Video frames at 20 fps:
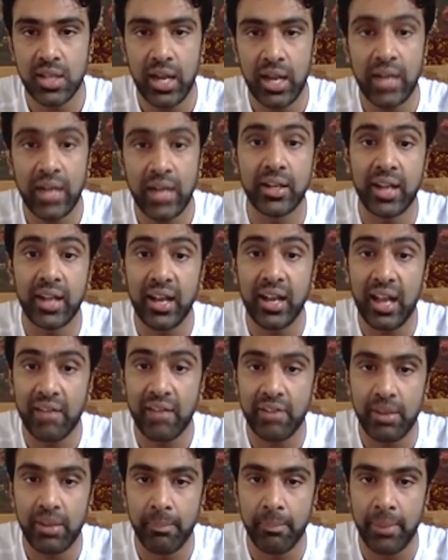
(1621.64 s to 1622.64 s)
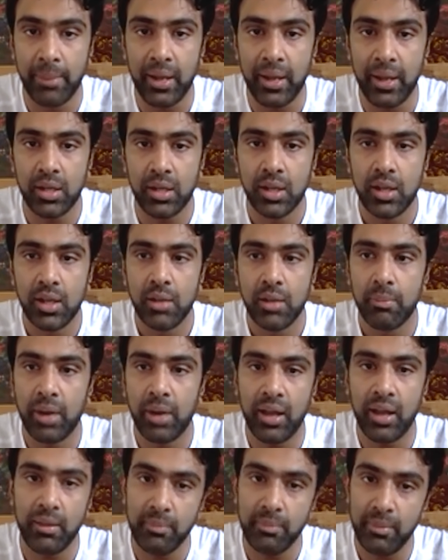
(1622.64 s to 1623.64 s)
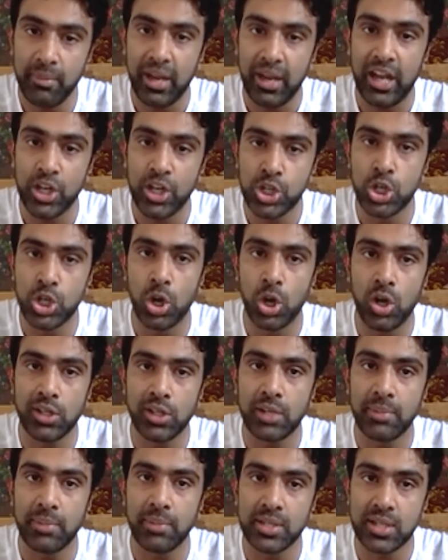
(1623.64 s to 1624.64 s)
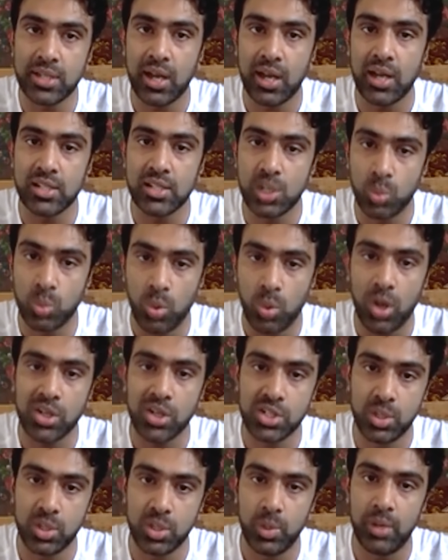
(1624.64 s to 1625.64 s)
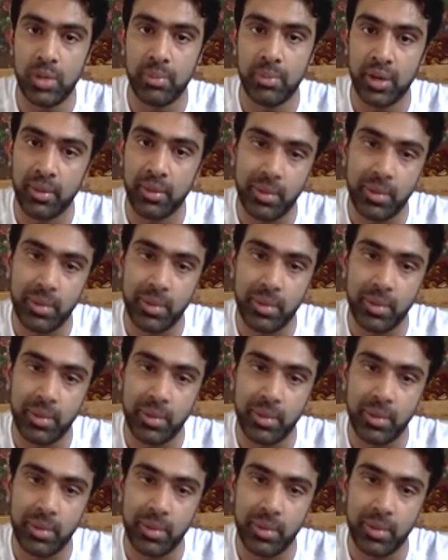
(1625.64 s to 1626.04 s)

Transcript: and it can have an impact, but I ensure that my scars are washed away by my